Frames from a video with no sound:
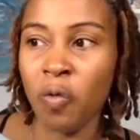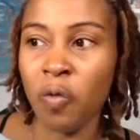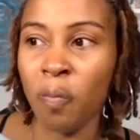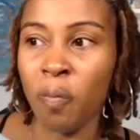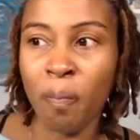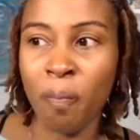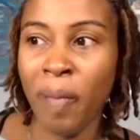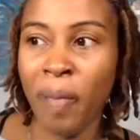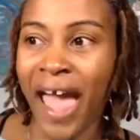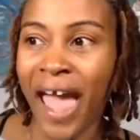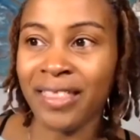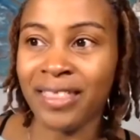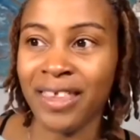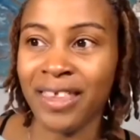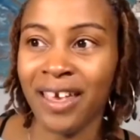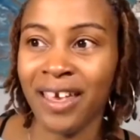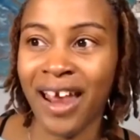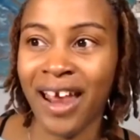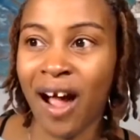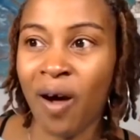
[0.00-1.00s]
Back
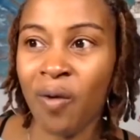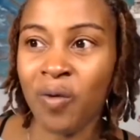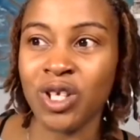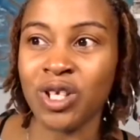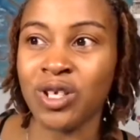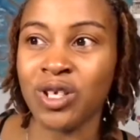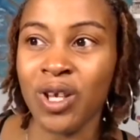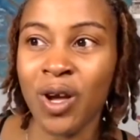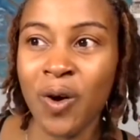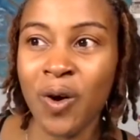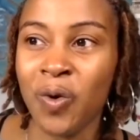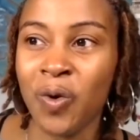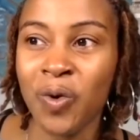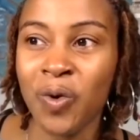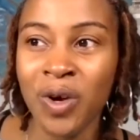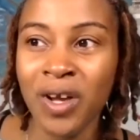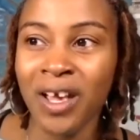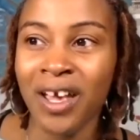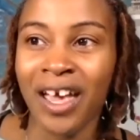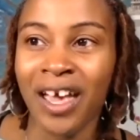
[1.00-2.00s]
then,
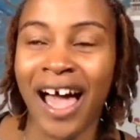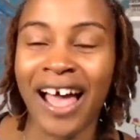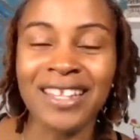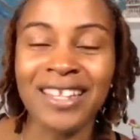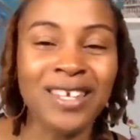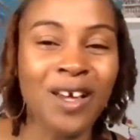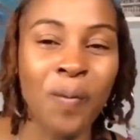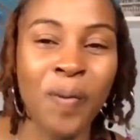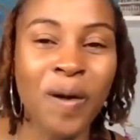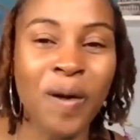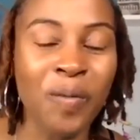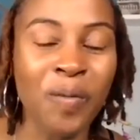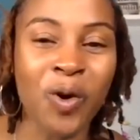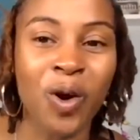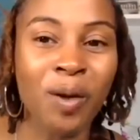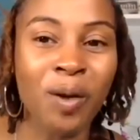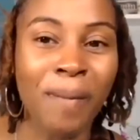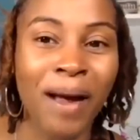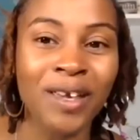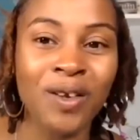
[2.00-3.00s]
I tell people, go
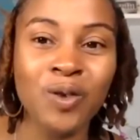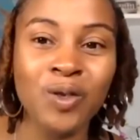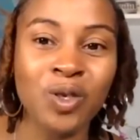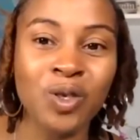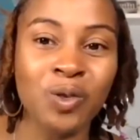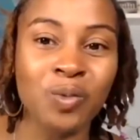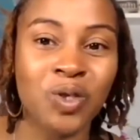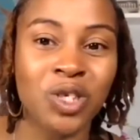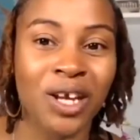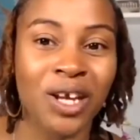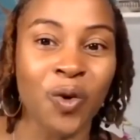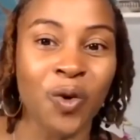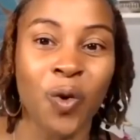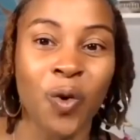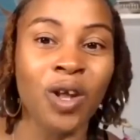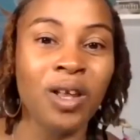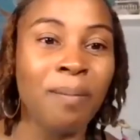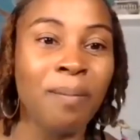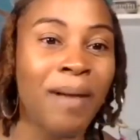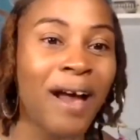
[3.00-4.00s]
to my YouTube channel.
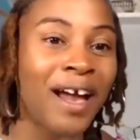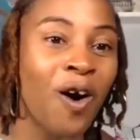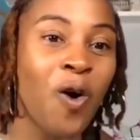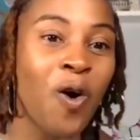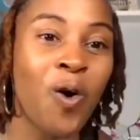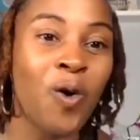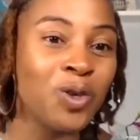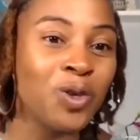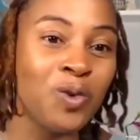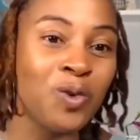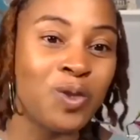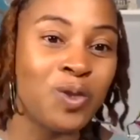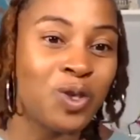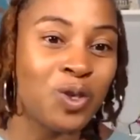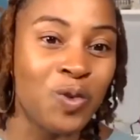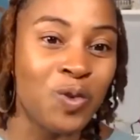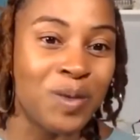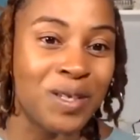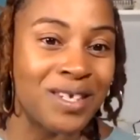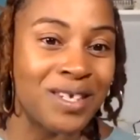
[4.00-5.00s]
All of my old
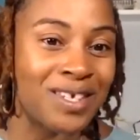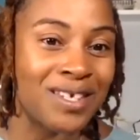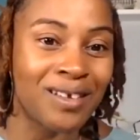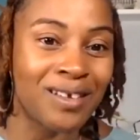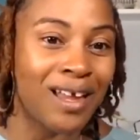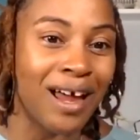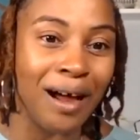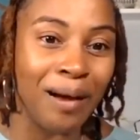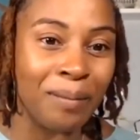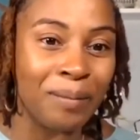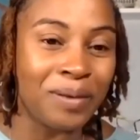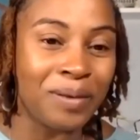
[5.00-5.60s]
YouTubes is still up.